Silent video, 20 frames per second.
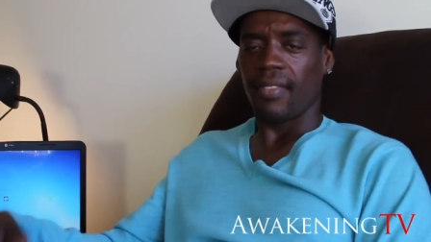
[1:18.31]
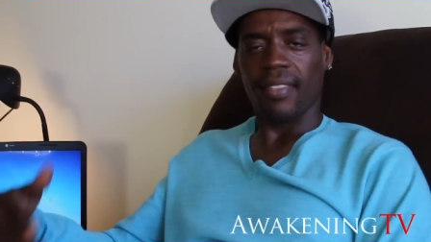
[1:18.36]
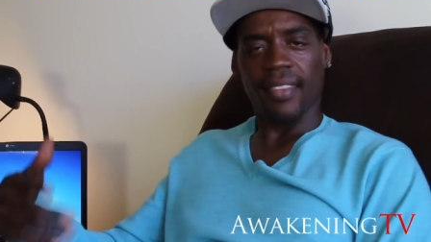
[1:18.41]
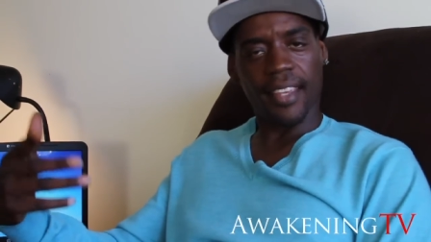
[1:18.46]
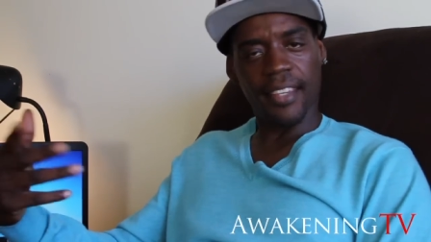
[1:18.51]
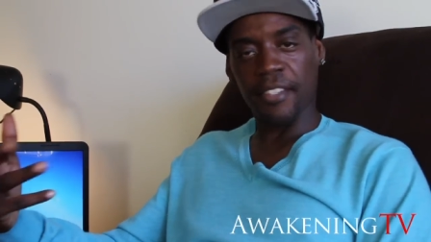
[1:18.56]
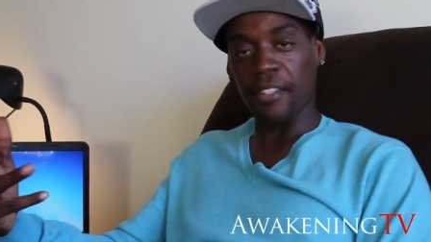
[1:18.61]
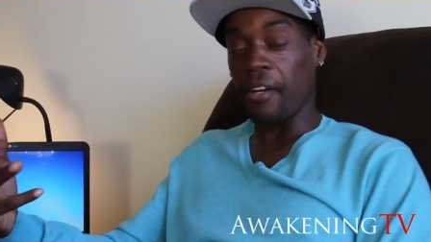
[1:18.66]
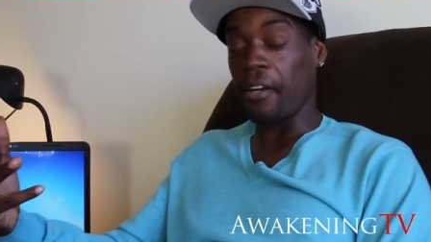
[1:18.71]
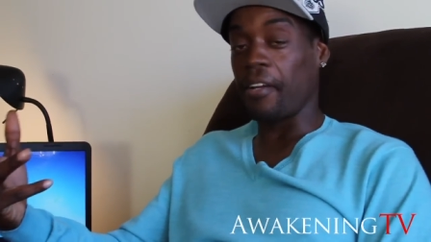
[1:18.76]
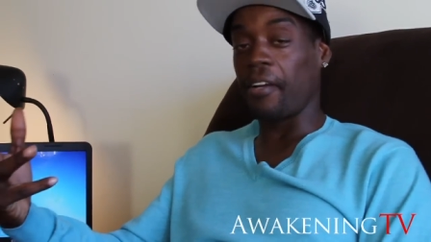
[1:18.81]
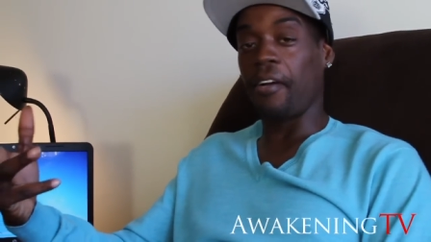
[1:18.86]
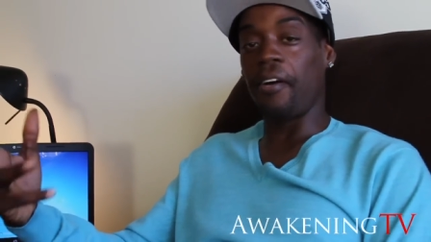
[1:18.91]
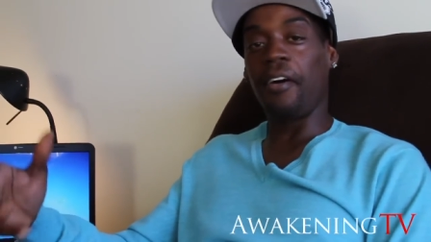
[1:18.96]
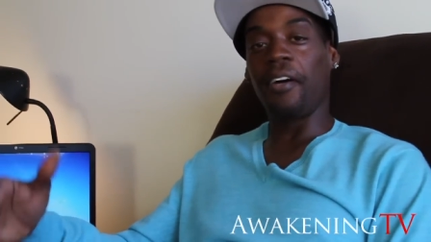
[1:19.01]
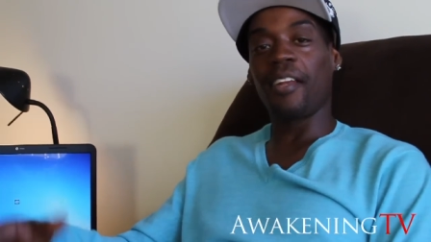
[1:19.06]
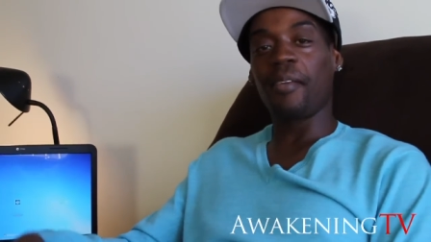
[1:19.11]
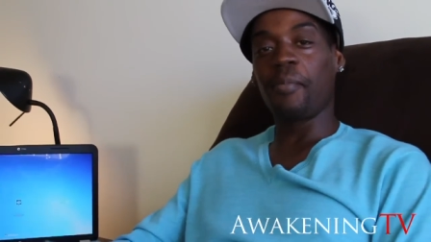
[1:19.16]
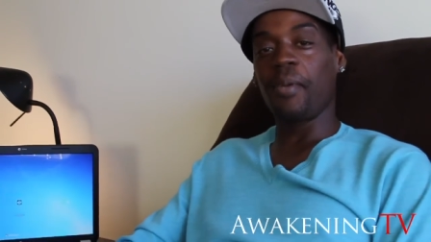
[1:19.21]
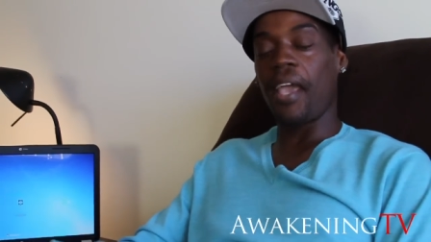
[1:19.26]
they started
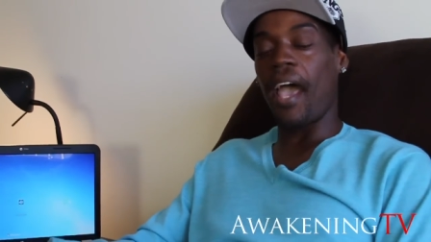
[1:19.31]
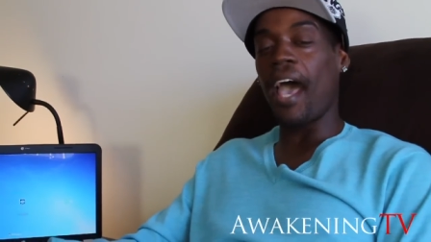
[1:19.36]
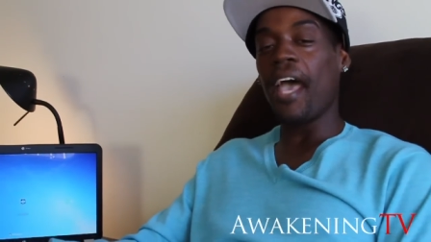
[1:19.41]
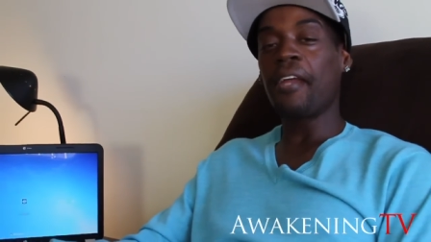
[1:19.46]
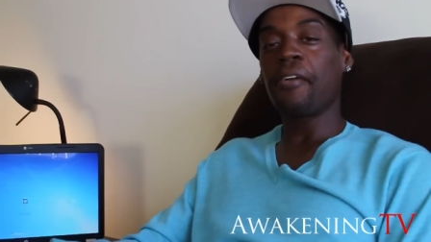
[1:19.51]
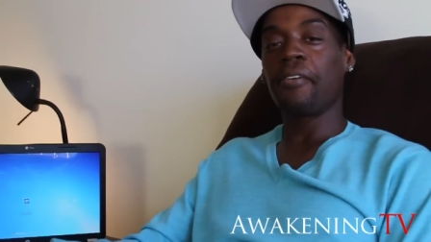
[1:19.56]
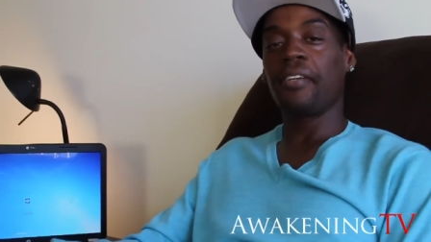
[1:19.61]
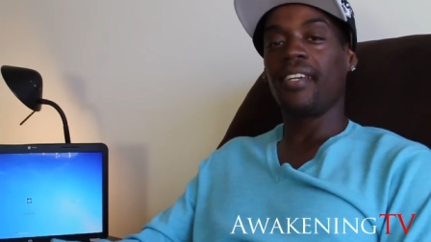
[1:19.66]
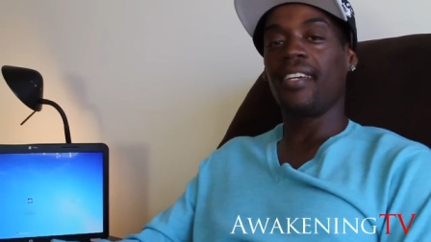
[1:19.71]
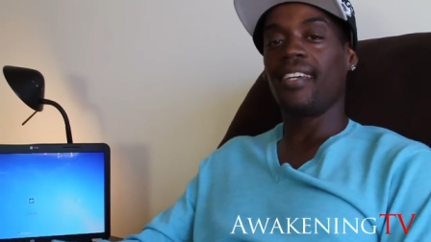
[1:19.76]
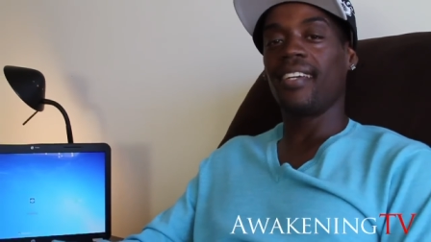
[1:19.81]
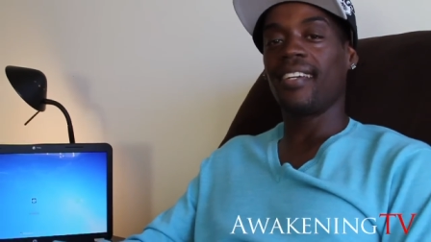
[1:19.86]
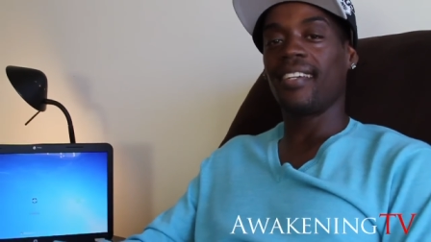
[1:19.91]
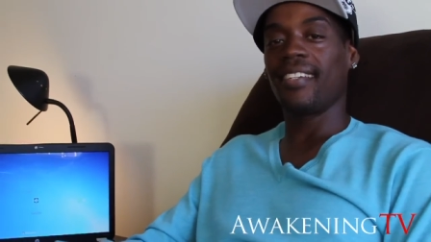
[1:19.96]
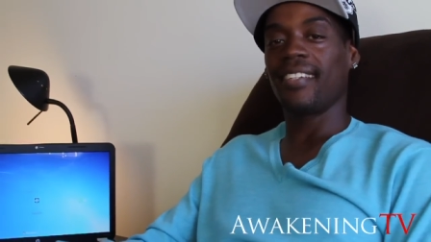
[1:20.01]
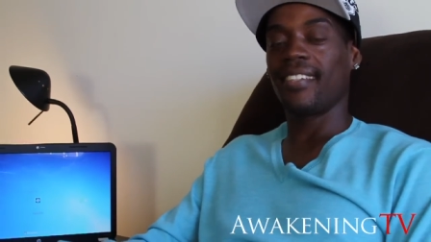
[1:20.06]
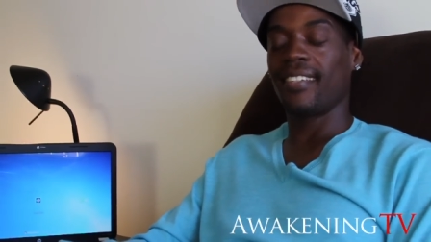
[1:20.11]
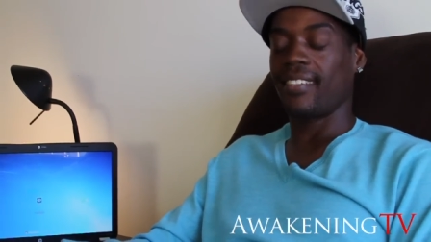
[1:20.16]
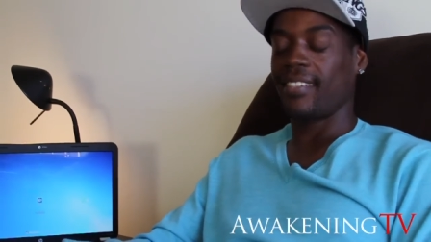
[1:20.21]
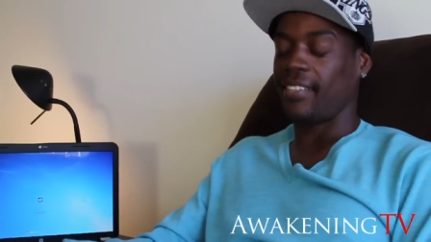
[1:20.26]
calling me Irie.
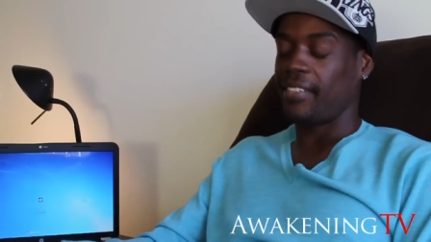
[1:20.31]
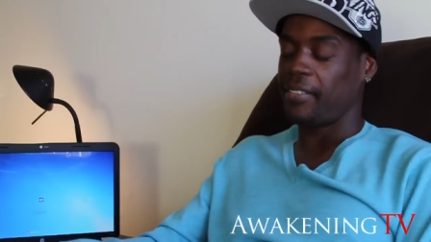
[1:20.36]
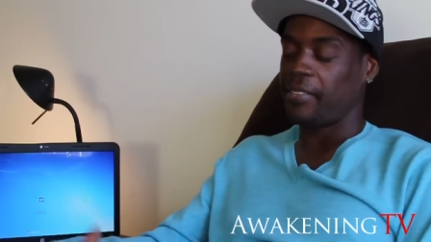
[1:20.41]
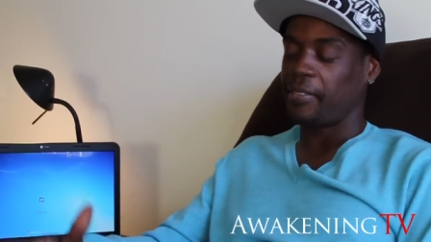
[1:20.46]
So,